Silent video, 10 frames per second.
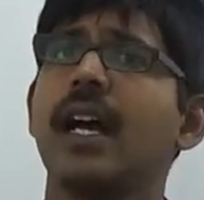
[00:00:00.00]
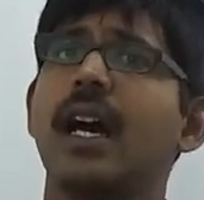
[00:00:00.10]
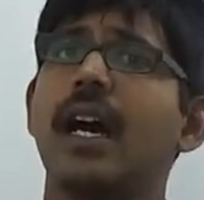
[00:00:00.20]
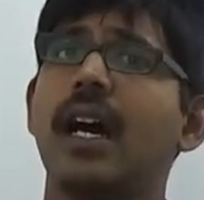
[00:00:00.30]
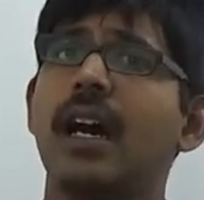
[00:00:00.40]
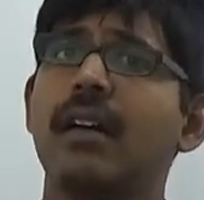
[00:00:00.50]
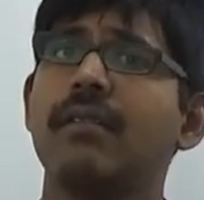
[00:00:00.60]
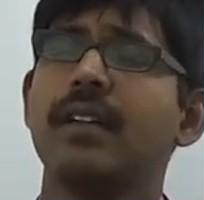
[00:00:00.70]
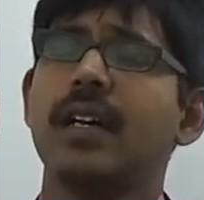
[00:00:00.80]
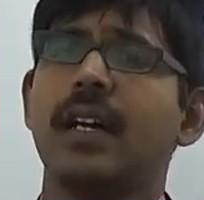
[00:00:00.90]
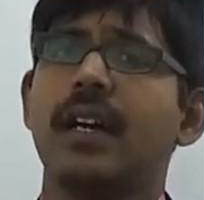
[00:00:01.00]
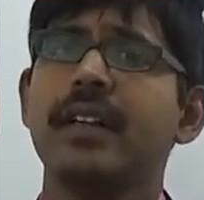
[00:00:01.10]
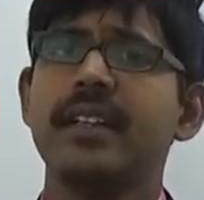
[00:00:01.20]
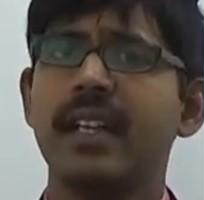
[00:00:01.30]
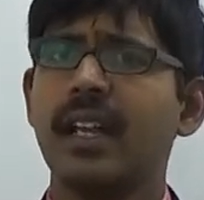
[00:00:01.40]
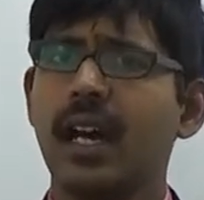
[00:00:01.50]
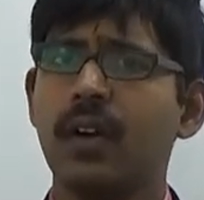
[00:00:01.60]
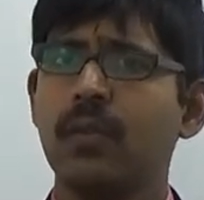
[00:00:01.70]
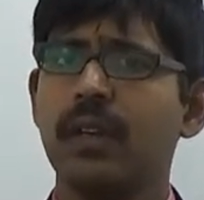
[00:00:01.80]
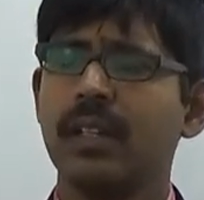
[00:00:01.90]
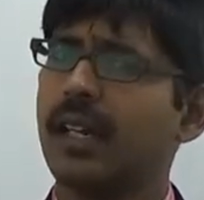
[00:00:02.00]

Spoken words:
Now,